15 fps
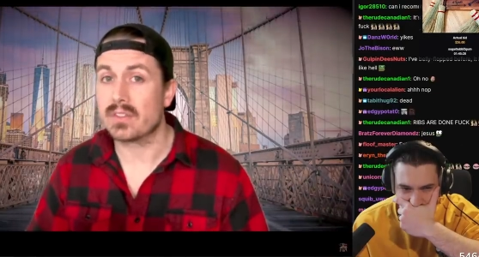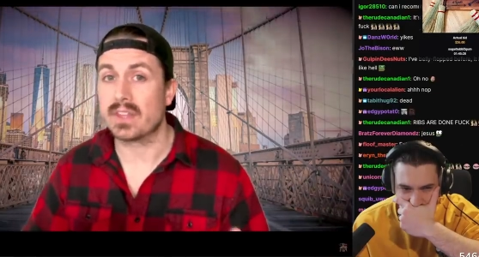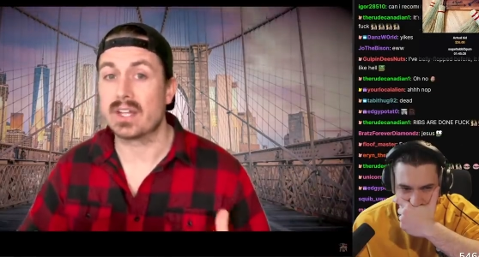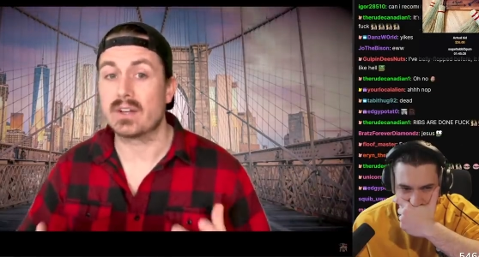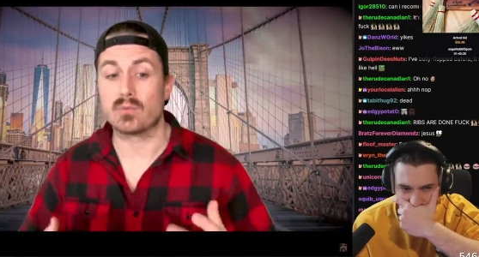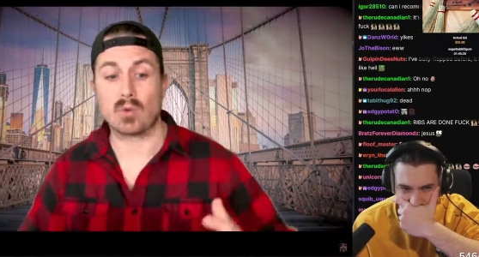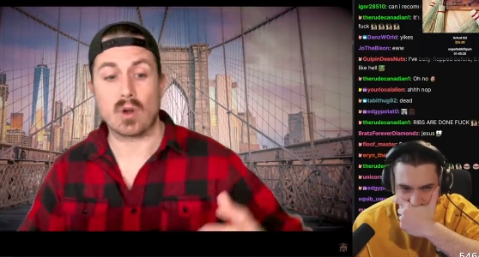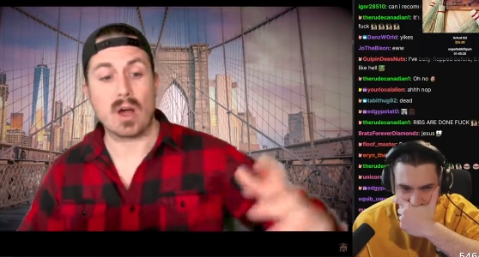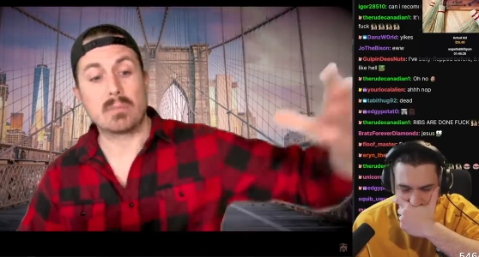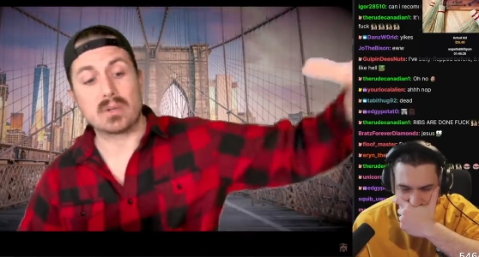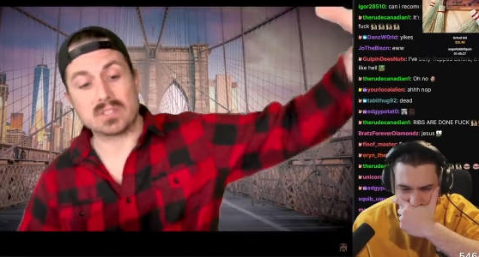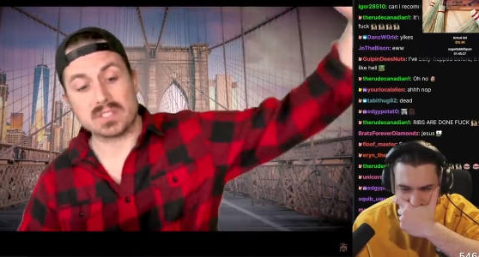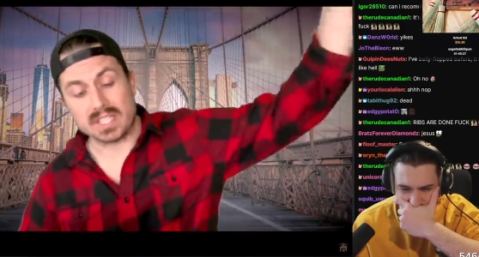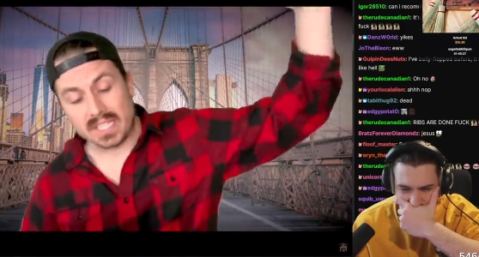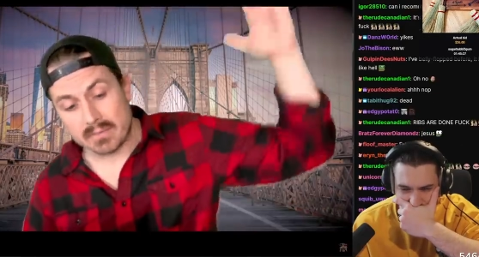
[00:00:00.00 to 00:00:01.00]
Speaker 1: that
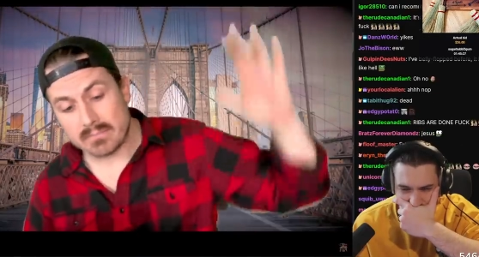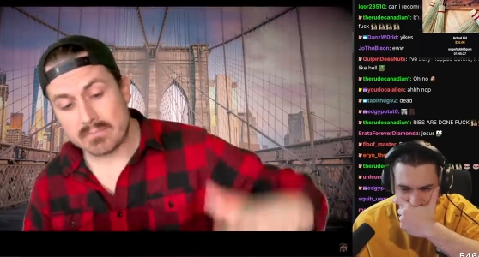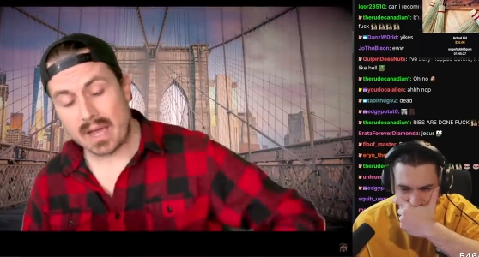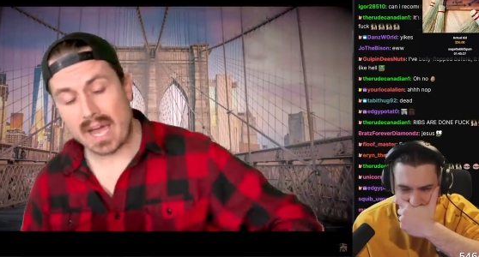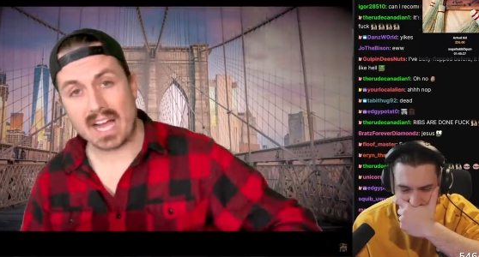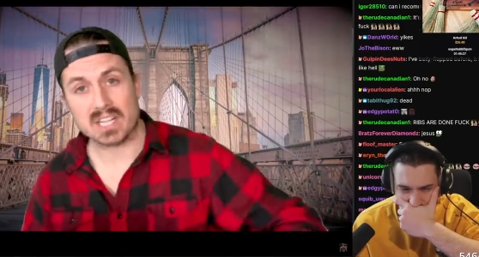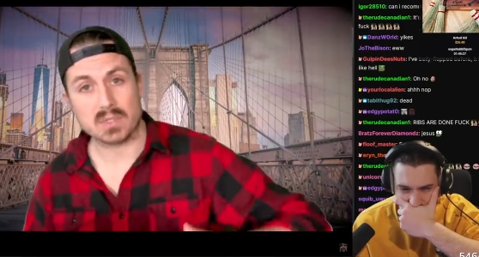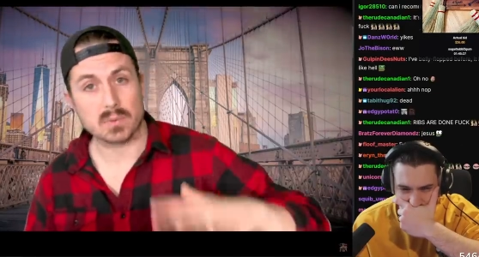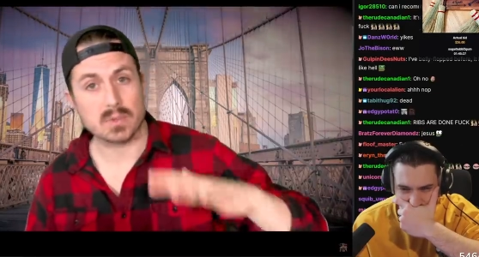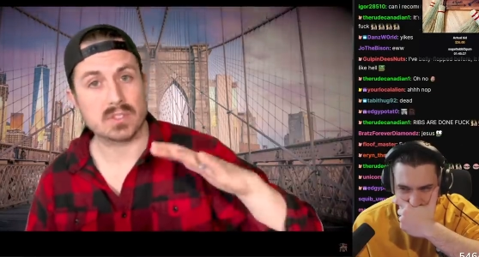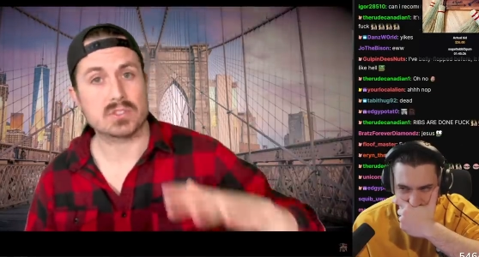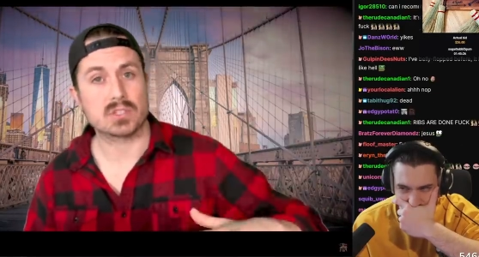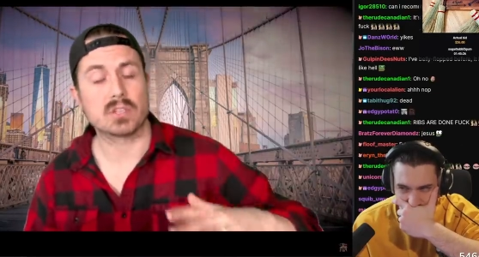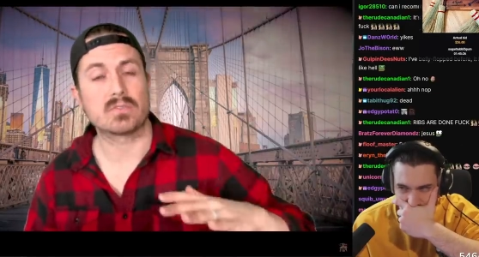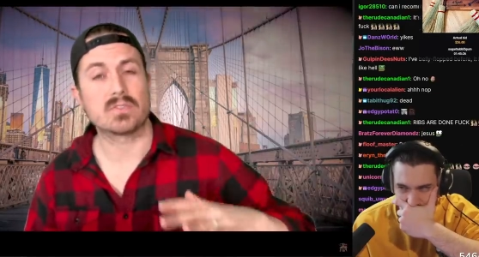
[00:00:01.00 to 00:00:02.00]
Robert's impact with the
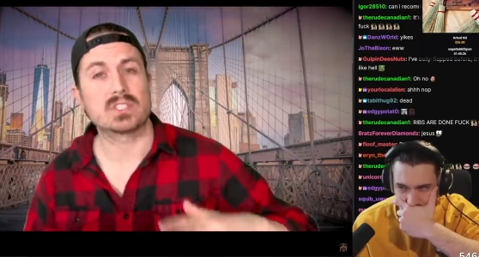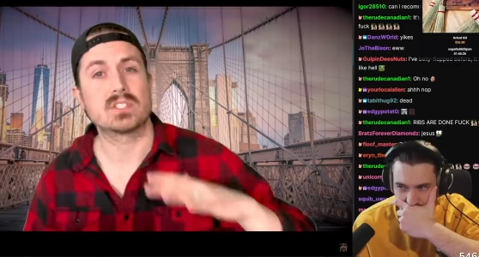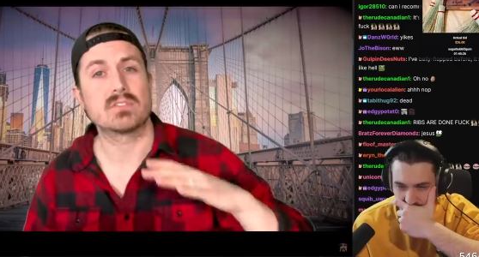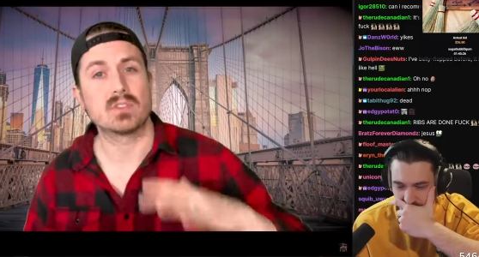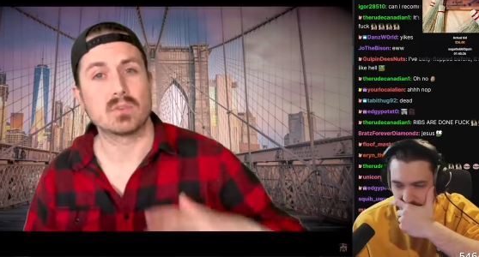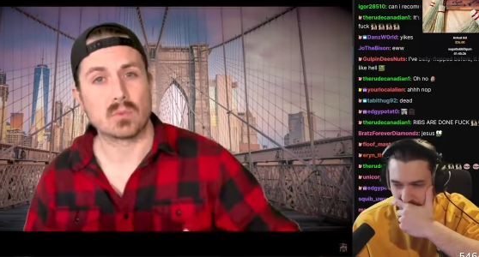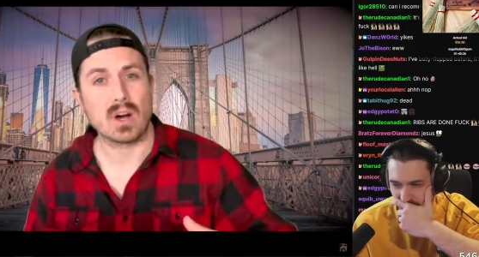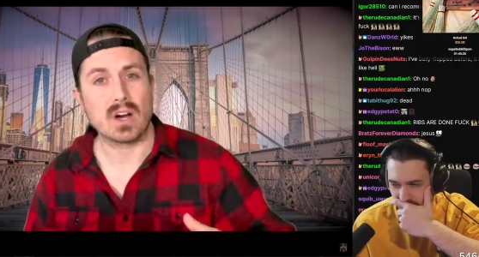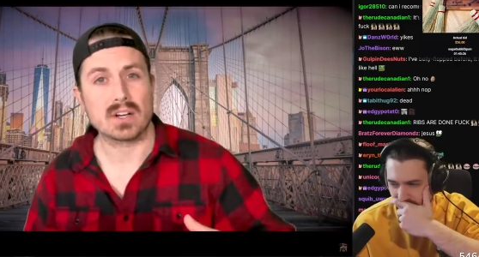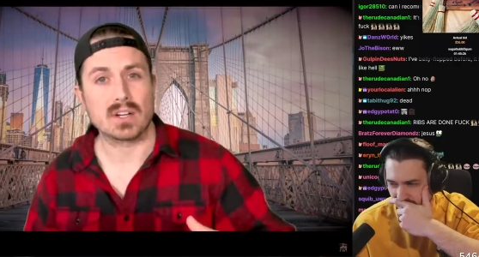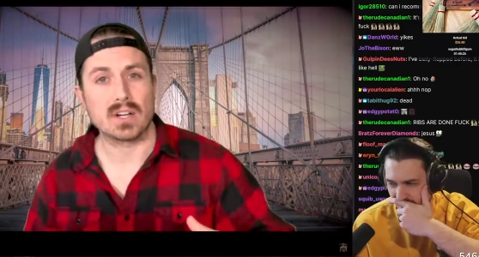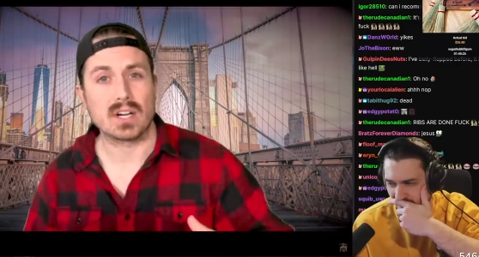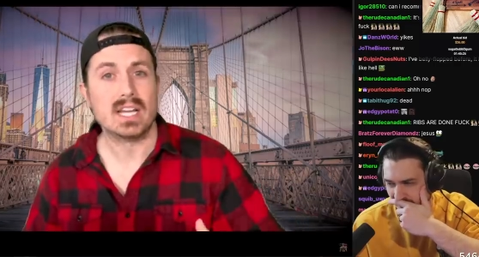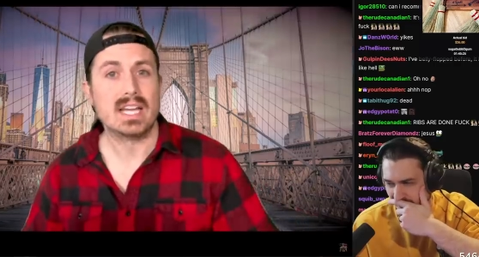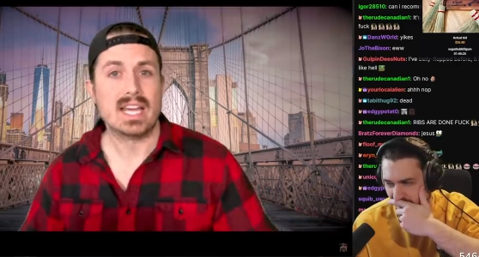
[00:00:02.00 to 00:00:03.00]
surface of the
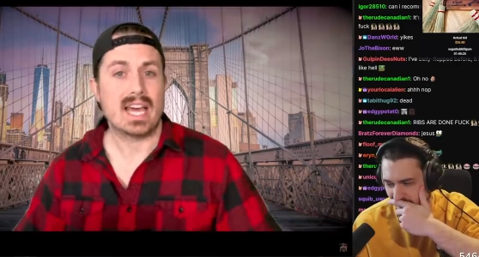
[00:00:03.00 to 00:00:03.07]
water